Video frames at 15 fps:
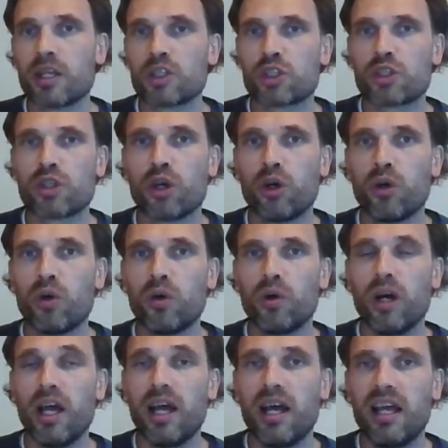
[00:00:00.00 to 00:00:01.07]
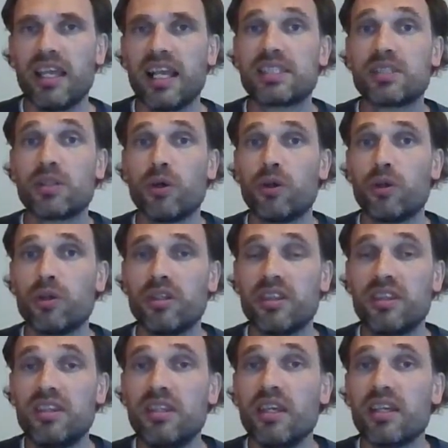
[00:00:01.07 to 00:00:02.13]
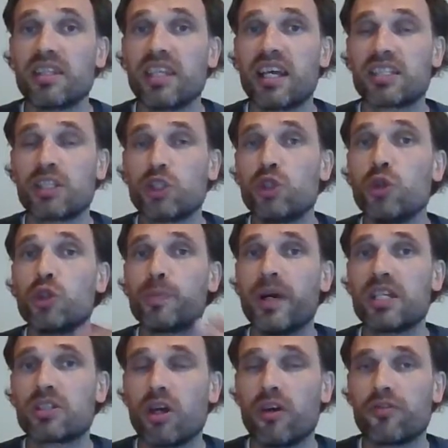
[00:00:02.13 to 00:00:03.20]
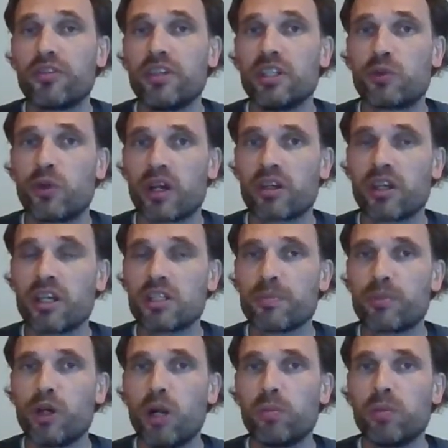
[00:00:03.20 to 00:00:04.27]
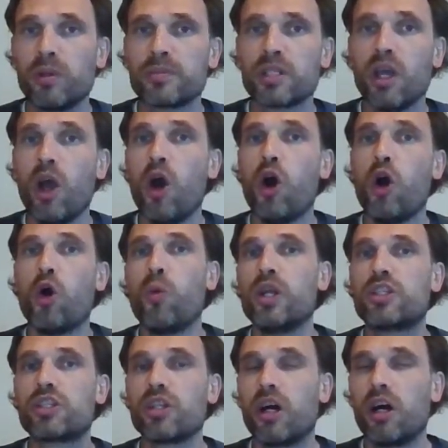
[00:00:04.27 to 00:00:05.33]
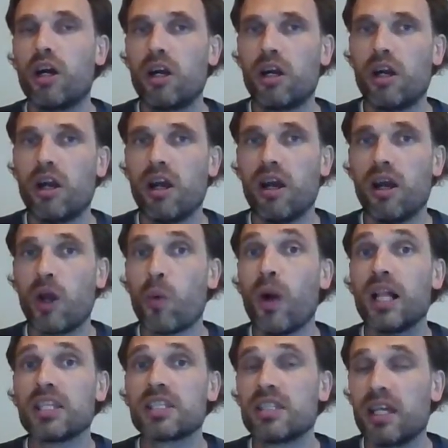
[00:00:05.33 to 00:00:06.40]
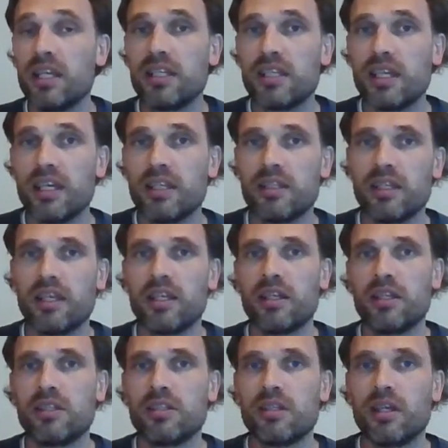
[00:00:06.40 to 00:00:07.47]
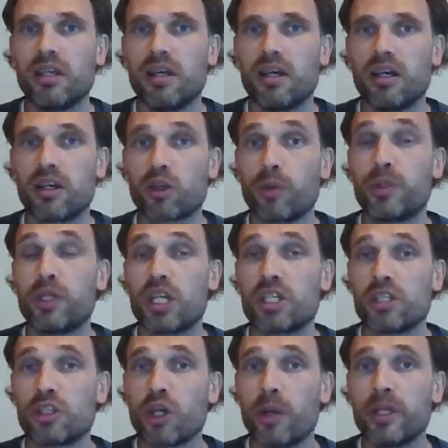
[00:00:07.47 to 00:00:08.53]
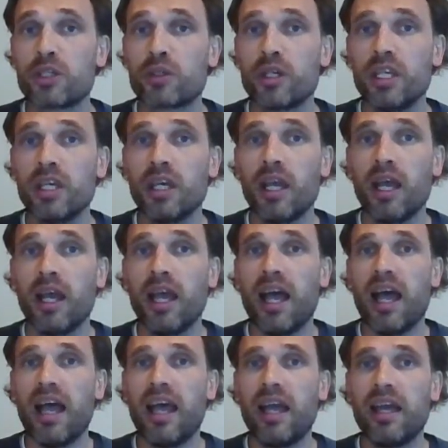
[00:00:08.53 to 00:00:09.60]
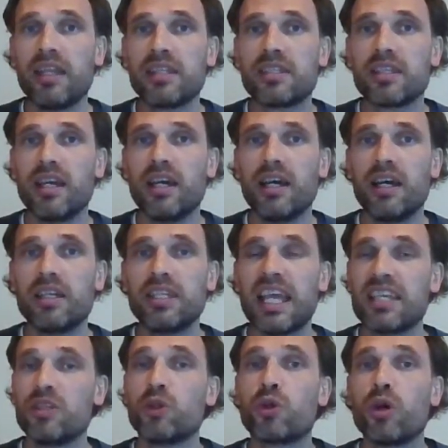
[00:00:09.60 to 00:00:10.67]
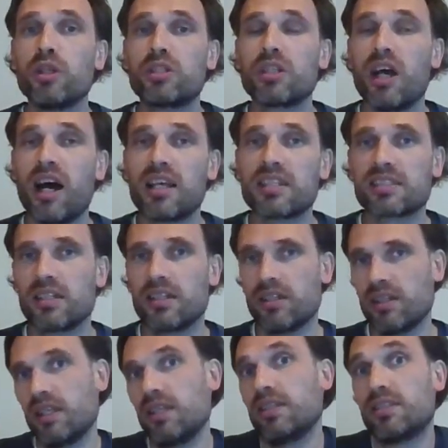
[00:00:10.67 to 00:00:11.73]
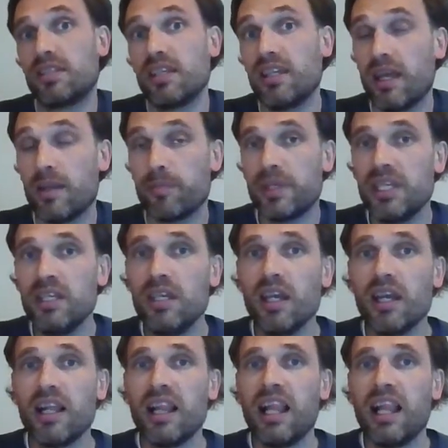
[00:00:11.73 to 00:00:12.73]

So there's a huge bunch of these recognition problems which are well studied in computational geometry. And you could ask, is it in NP?